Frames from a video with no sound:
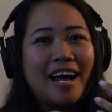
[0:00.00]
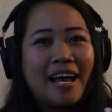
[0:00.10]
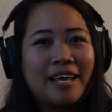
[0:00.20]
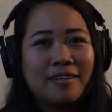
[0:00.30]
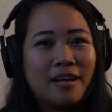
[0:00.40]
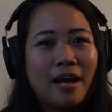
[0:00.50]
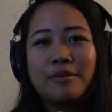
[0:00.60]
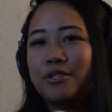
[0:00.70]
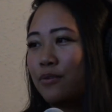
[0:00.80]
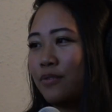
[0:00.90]
I
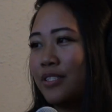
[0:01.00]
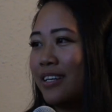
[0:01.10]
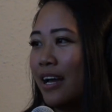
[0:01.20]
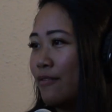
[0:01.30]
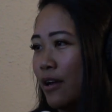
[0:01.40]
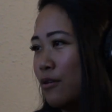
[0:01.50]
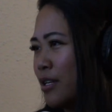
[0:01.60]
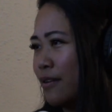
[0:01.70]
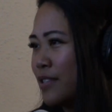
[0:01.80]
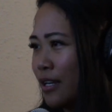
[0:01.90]
don't sing. I don't
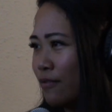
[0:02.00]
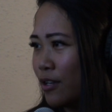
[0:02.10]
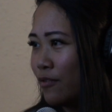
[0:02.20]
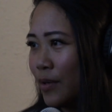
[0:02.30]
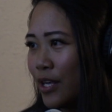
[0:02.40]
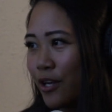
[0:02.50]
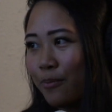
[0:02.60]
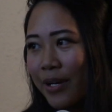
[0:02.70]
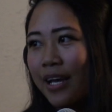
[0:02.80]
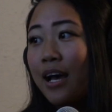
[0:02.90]
think I've sang in front of you either,
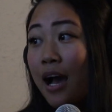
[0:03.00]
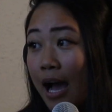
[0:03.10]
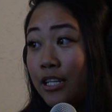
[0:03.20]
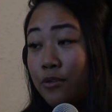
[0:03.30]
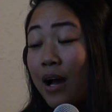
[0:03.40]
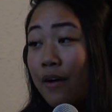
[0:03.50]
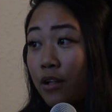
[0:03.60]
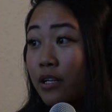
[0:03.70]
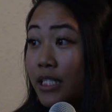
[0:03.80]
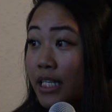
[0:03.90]
but I do have a
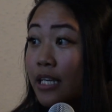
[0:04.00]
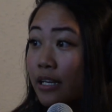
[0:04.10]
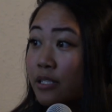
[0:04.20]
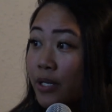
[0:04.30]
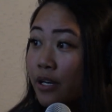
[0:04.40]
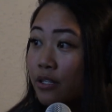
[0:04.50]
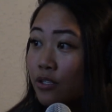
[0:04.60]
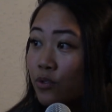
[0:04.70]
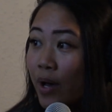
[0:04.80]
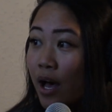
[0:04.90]
lot of singing
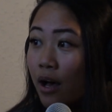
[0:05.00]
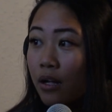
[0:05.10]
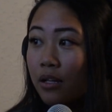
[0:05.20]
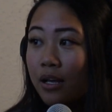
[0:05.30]
experience as well.